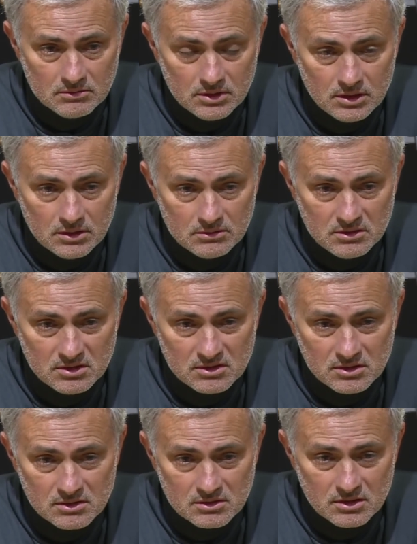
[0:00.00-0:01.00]
uh, this
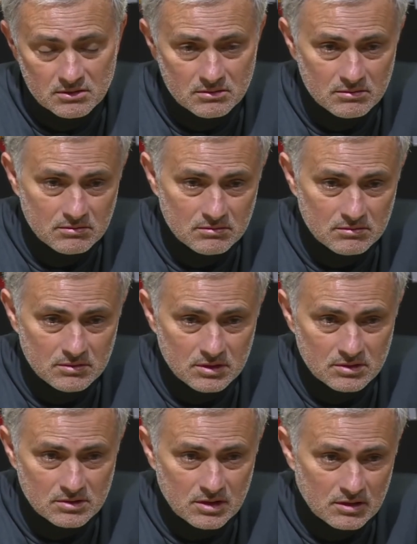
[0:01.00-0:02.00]
season
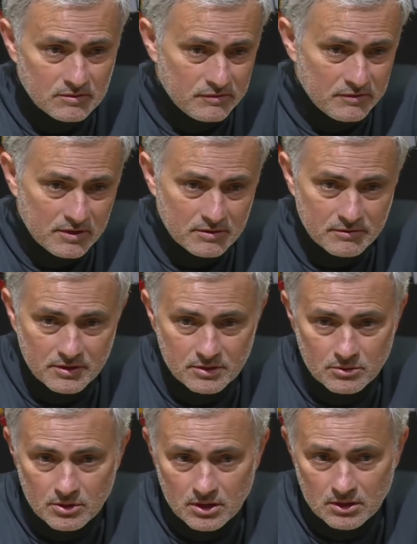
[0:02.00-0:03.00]
start very
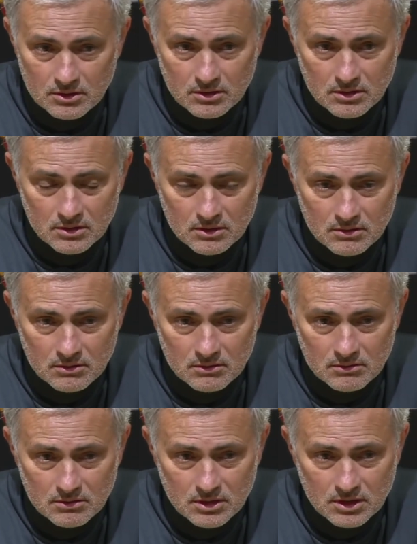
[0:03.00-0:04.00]
very well
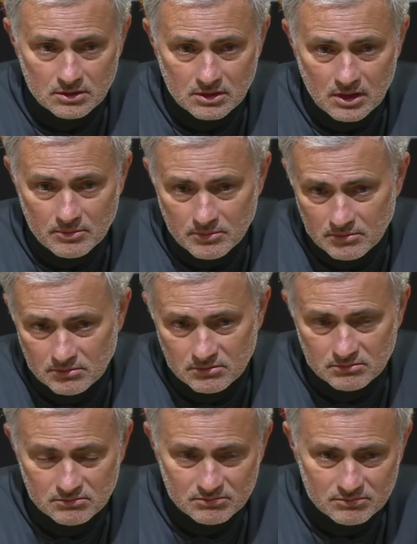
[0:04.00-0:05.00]
and
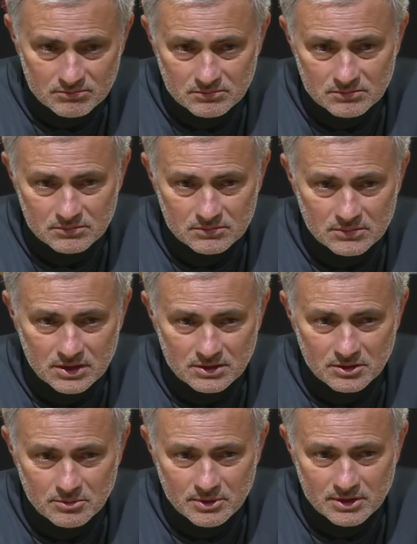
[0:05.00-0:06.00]
come a
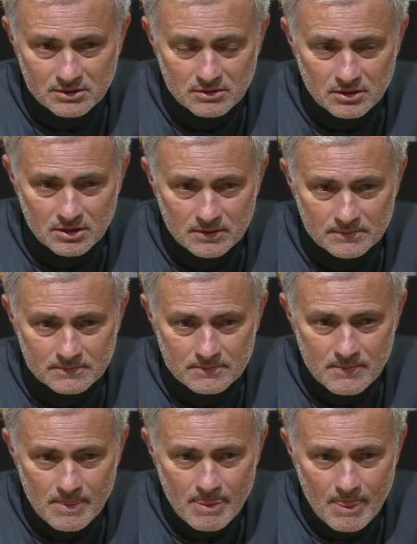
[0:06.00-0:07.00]
little bit uh,
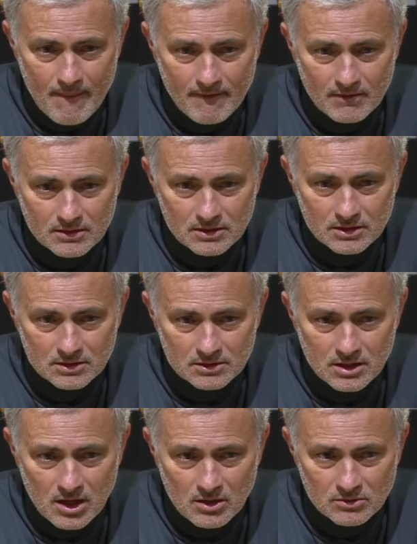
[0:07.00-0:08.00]
uh,
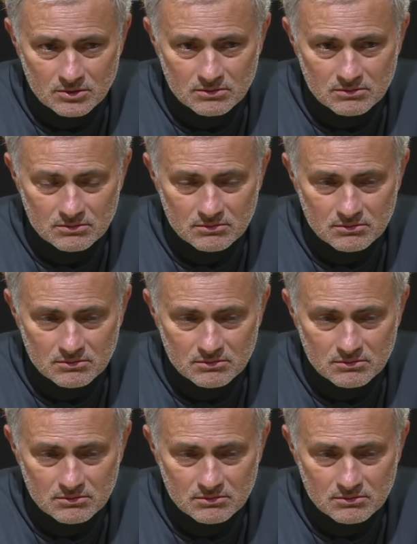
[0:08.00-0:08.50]
down